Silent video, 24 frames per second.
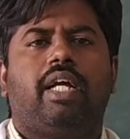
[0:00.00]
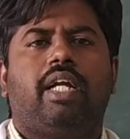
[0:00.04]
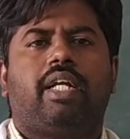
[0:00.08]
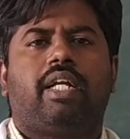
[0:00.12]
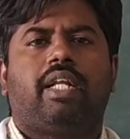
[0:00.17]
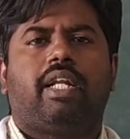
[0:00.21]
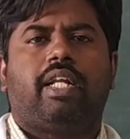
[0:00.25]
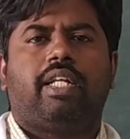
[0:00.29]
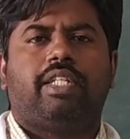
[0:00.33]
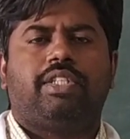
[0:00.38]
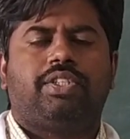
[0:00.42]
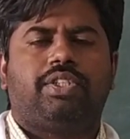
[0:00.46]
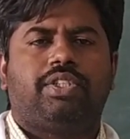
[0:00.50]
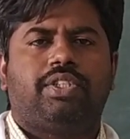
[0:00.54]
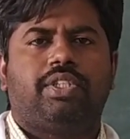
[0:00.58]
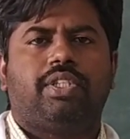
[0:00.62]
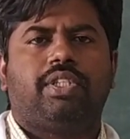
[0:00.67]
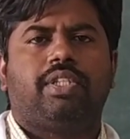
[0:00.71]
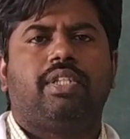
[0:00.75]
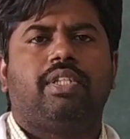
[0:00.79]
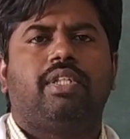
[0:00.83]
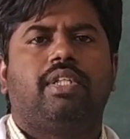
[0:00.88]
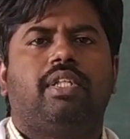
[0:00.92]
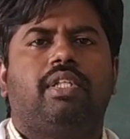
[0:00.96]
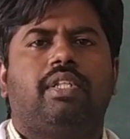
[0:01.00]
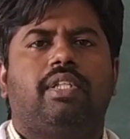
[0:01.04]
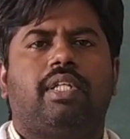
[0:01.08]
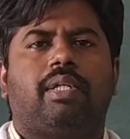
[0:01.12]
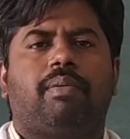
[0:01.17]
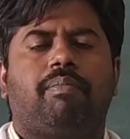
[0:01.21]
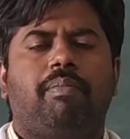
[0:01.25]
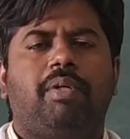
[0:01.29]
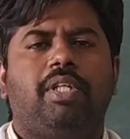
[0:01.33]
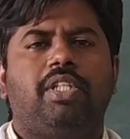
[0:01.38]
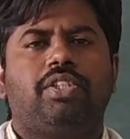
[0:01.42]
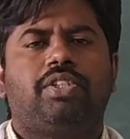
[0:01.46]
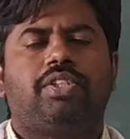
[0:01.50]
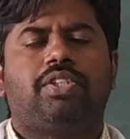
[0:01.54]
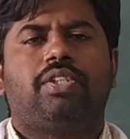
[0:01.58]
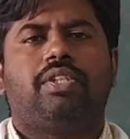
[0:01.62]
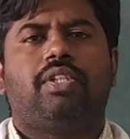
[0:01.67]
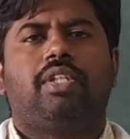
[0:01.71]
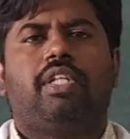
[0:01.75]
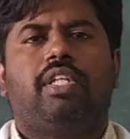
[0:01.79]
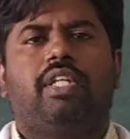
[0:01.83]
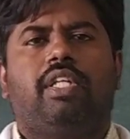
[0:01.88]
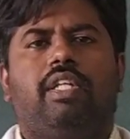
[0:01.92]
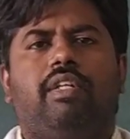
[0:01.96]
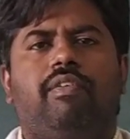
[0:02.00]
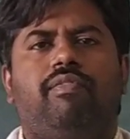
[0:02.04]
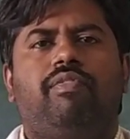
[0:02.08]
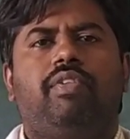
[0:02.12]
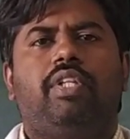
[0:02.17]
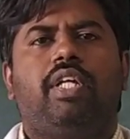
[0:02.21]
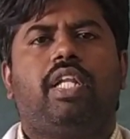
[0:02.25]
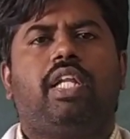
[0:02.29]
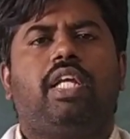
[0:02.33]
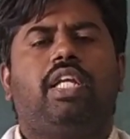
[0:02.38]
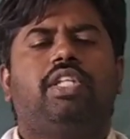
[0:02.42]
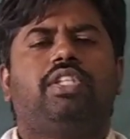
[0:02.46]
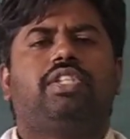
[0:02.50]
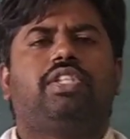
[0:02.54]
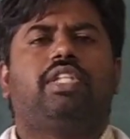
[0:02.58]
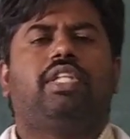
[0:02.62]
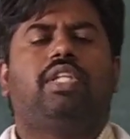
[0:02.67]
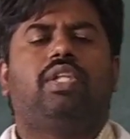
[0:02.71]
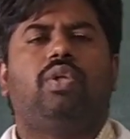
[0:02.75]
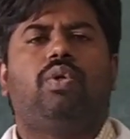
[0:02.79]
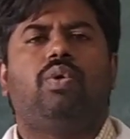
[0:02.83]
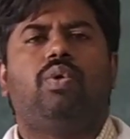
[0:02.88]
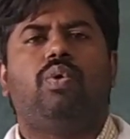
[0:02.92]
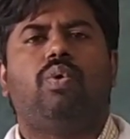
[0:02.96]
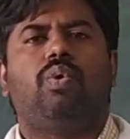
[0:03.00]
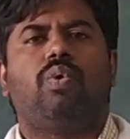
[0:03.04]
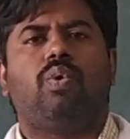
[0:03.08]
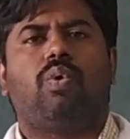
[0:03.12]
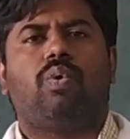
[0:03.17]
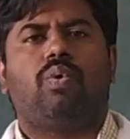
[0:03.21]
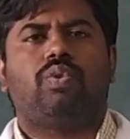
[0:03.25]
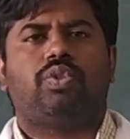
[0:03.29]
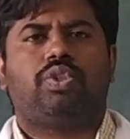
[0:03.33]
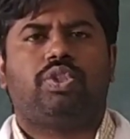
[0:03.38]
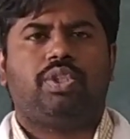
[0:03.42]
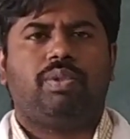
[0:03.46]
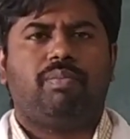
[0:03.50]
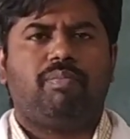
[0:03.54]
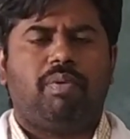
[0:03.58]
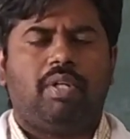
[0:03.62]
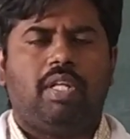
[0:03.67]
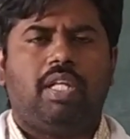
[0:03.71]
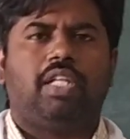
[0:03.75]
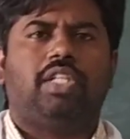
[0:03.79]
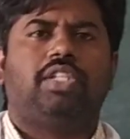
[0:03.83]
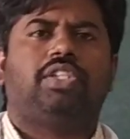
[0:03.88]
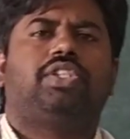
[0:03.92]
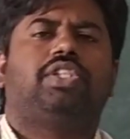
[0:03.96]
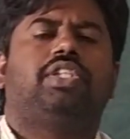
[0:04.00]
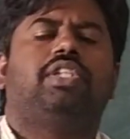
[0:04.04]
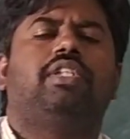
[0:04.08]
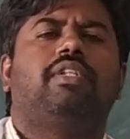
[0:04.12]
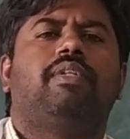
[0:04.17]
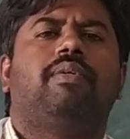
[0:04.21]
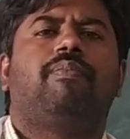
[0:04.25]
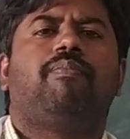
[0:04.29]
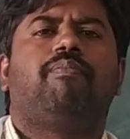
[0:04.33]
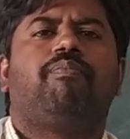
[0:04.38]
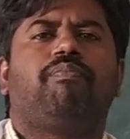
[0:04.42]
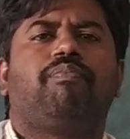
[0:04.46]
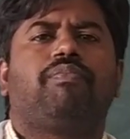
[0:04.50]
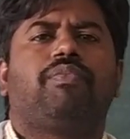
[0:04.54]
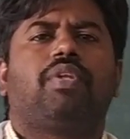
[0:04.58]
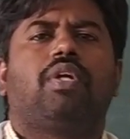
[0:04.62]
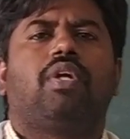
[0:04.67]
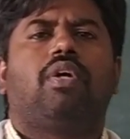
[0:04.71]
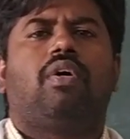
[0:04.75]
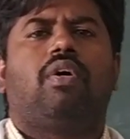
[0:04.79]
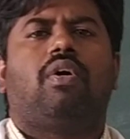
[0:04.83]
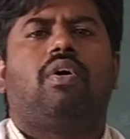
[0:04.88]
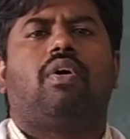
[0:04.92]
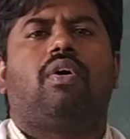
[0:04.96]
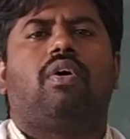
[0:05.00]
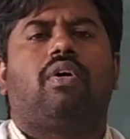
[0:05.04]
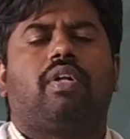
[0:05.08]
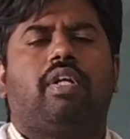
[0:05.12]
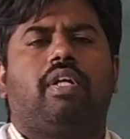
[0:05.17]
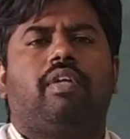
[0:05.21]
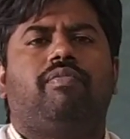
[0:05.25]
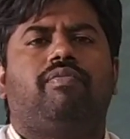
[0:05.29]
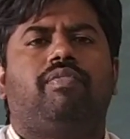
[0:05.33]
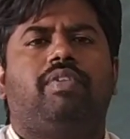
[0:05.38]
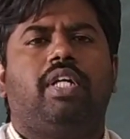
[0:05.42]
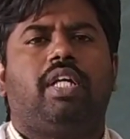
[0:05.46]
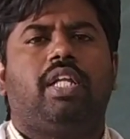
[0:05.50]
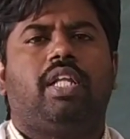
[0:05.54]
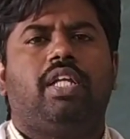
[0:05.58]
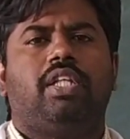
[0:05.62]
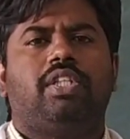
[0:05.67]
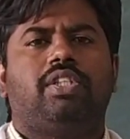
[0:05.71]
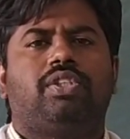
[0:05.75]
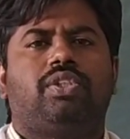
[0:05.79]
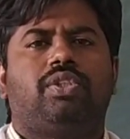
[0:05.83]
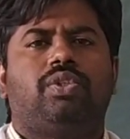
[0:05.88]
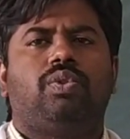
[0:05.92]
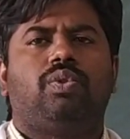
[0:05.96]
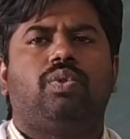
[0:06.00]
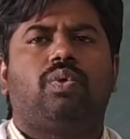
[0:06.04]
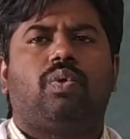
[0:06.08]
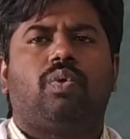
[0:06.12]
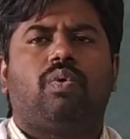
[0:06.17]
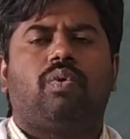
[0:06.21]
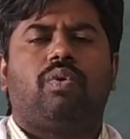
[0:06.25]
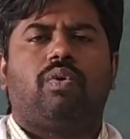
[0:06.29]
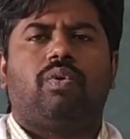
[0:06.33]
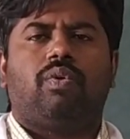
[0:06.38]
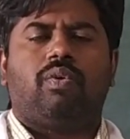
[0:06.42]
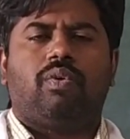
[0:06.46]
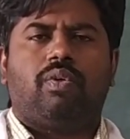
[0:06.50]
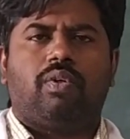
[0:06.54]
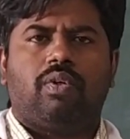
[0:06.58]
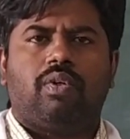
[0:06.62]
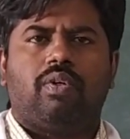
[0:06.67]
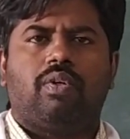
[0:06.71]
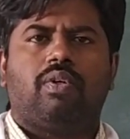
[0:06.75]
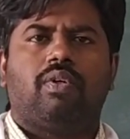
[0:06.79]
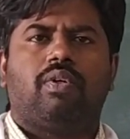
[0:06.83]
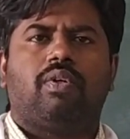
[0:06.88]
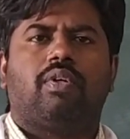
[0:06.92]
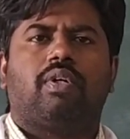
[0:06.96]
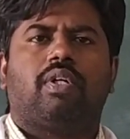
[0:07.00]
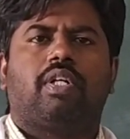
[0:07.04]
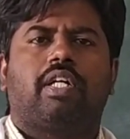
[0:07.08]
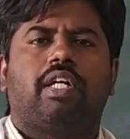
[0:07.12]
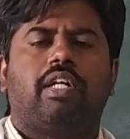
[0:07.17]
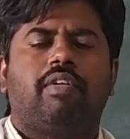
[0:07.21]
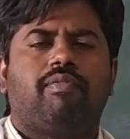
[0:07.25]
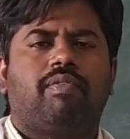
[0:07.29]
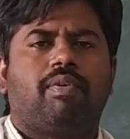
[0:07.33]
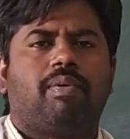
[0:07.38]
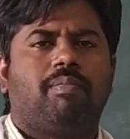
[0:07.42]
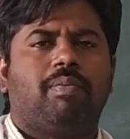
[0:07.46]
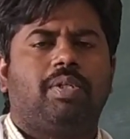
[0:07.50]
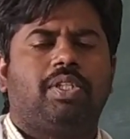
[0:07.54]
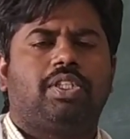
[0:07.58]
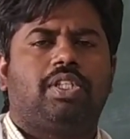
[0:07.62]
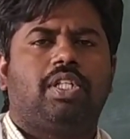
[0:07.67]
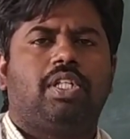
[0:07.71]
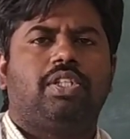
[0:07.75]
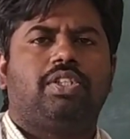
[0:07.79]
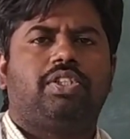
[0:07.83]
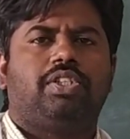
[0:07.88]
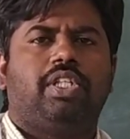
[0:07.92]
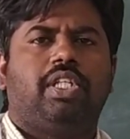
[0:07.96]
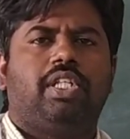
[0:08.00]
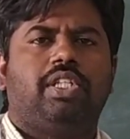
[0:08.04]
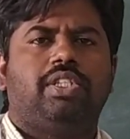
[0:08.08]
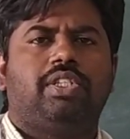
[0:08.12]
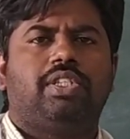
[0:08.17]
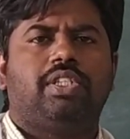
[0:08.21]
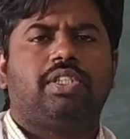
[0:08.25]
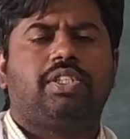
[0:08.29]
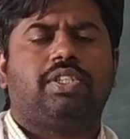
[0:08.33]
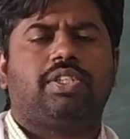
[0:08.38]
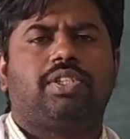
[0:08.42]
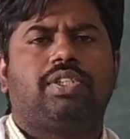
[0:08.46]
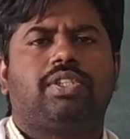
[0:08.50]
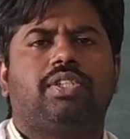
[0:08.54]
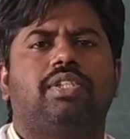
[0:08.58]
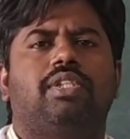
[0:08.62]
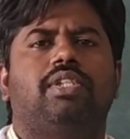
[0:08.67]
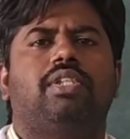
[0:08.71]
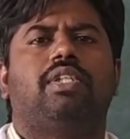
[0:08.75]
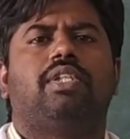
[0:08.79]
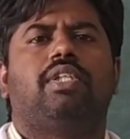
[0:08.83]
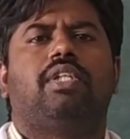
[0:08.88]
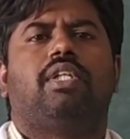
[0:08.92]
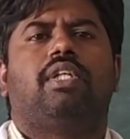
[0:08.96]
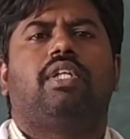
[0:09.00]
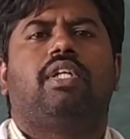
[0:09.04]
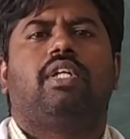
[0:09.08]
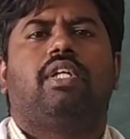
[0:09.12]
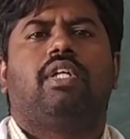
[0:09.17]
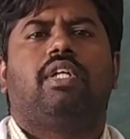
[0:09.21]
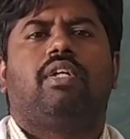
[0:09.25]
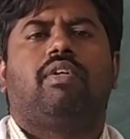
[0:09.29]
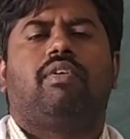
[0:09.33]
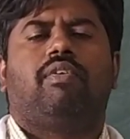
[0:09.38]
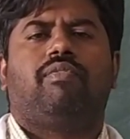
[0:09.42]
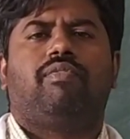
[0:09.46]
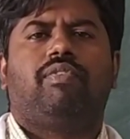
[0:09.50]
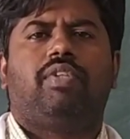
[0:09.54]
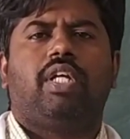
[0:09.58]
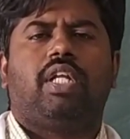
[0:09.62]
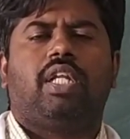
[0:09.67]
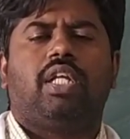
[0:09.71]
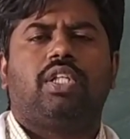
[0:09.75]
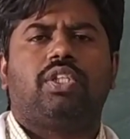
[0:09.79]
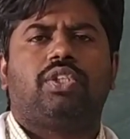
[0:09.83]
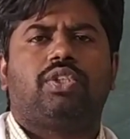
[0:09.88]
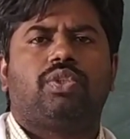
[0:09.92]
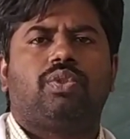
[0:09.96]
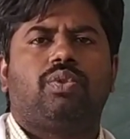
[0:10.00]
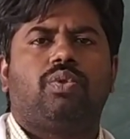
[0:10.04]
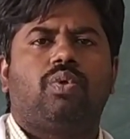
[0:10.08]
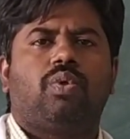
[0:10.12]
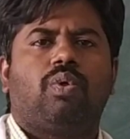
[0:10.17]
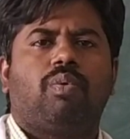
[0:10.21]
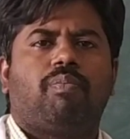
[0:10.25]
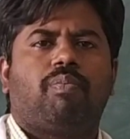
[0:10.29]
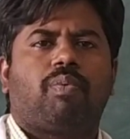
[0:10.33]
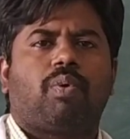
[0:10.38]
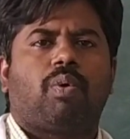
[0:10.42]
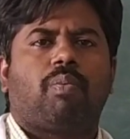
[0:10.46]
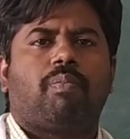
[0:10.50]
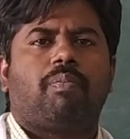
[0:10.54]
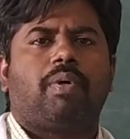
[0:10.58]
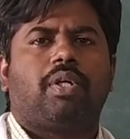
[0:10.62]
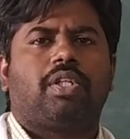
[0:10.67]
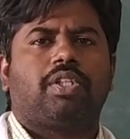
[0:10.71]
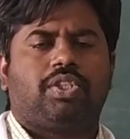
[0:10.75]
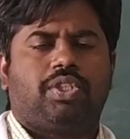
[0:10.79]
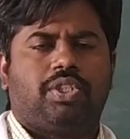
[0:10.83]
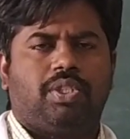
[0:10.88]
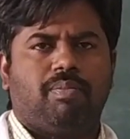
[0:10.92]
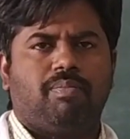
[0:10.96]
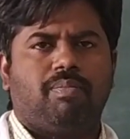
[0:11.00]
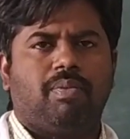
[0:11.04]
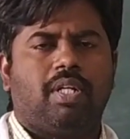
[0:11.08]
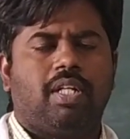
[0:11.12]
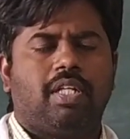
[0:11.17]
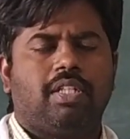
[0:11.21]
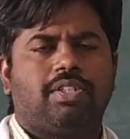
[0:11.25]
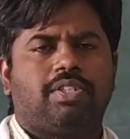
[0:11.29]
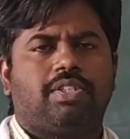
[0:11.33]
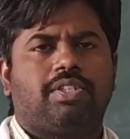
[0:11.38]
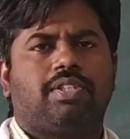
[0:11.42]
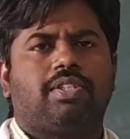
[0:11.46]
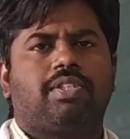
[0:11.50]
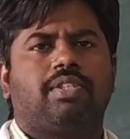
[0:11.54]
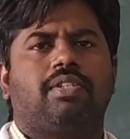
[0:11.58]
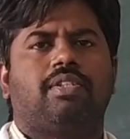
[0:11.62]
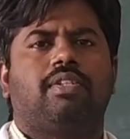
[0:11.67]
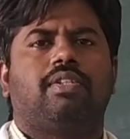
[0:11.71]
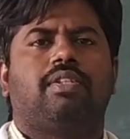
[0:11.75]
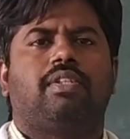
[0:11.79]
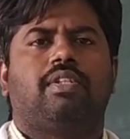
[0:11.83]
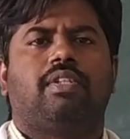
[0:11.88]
at rest, that means if there is no stimulation or if there is no conformational changes, if there is no proper stimulus